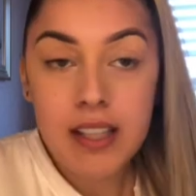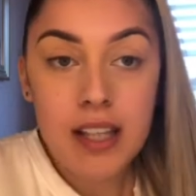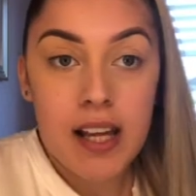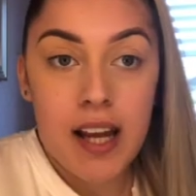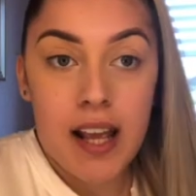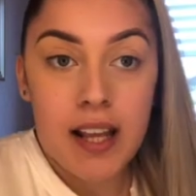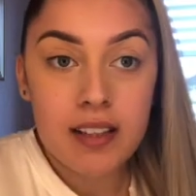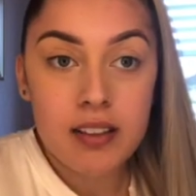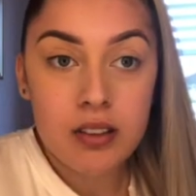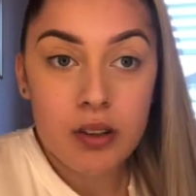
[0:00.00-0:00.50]

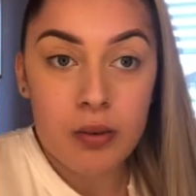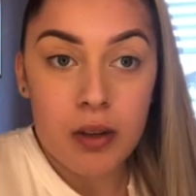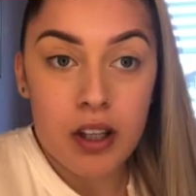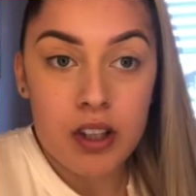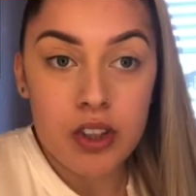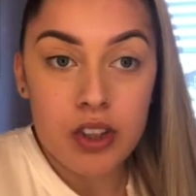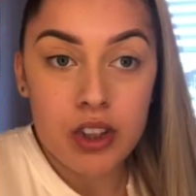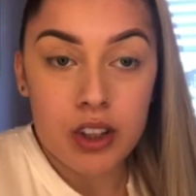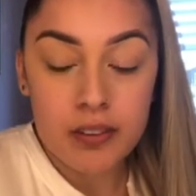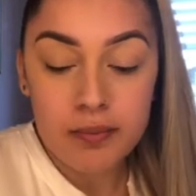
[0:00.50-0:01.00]
next
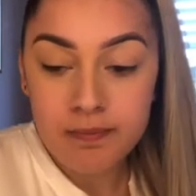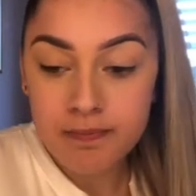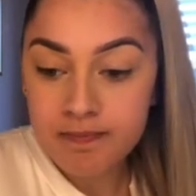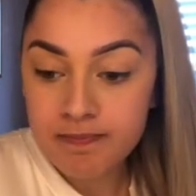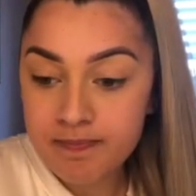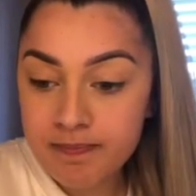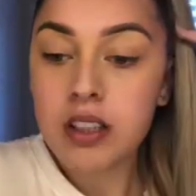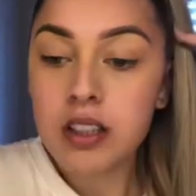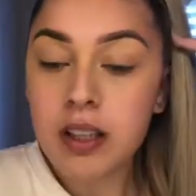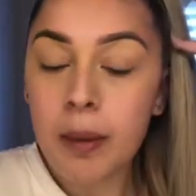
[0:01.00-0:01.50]
question.
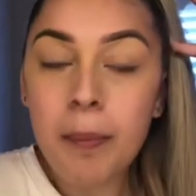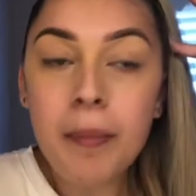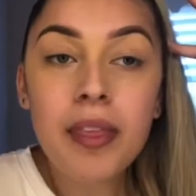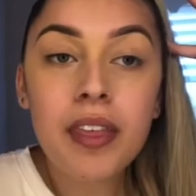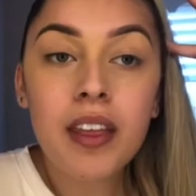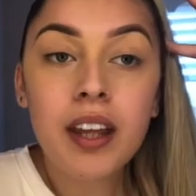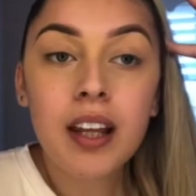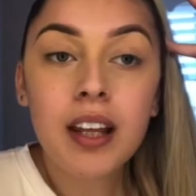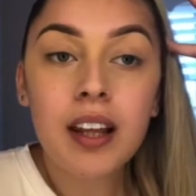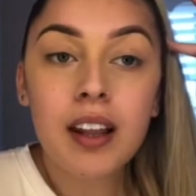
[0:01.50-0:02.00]

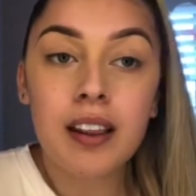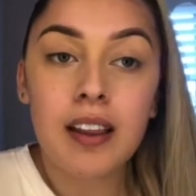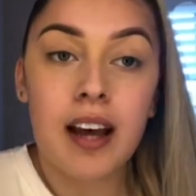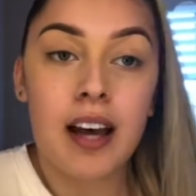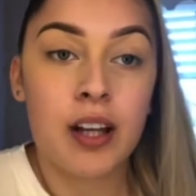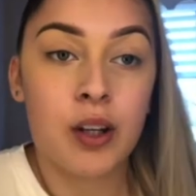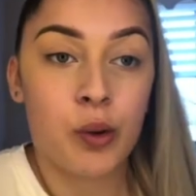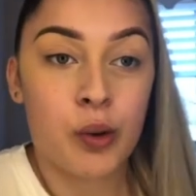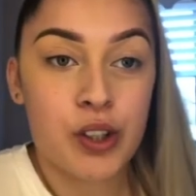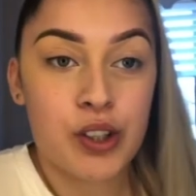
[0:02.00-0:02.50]
Something that
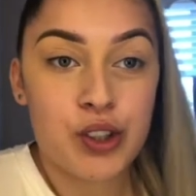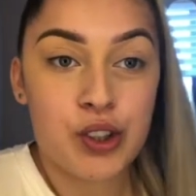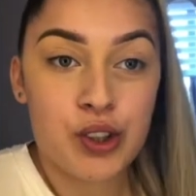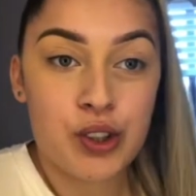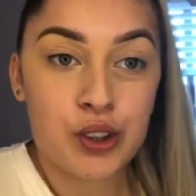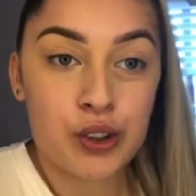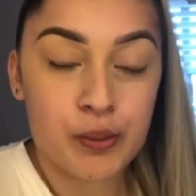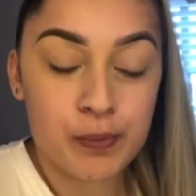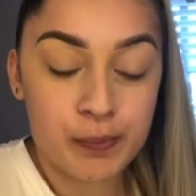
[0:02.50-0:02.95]
annoys you.